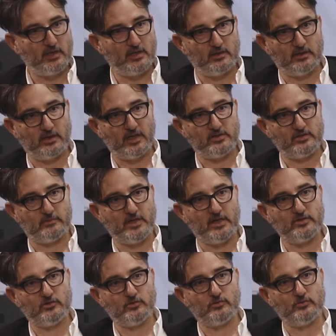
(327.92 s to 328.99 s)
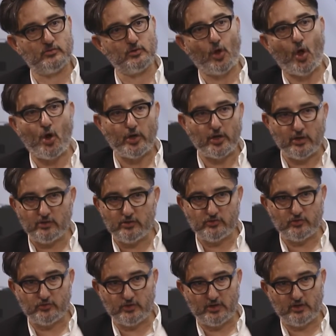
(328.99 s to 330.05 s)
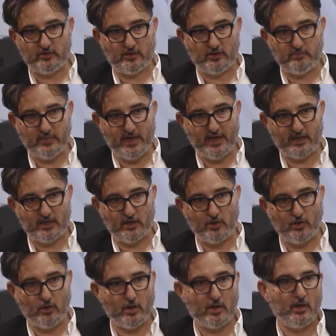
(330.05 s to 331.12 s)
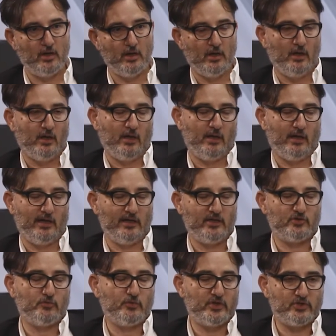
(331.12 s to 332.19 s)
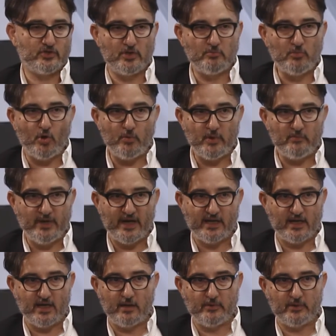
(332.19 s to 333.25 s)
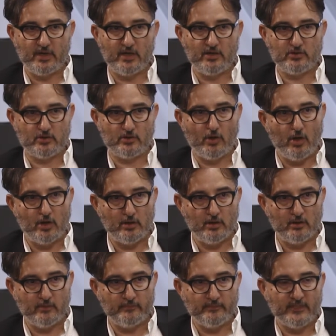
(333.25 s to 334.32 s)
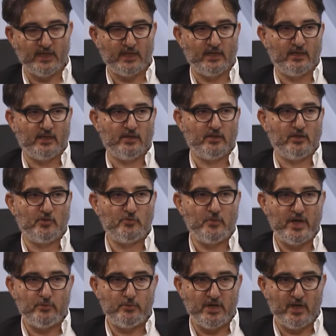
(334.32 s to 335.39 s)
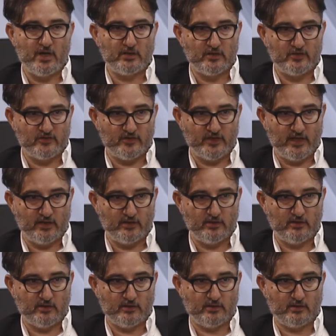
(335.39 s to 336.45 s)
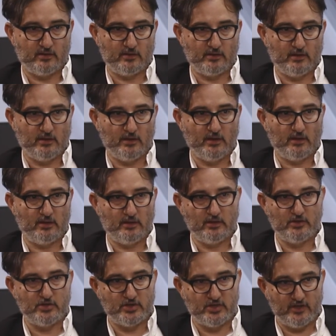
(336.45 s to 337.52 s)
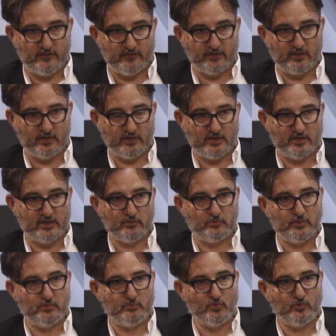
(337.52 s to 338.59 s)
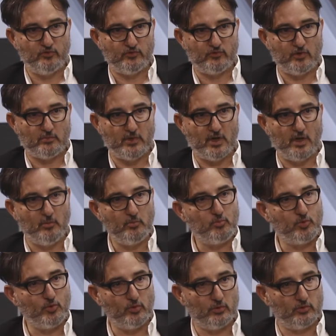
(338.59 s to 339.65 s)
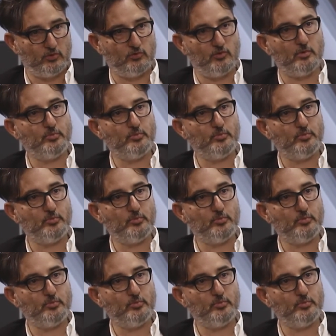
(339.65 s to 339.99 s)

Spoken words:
the customer has to log in into the internet banking or switch the mobile banking application on. The way we understand the shift is that we move from a pull to a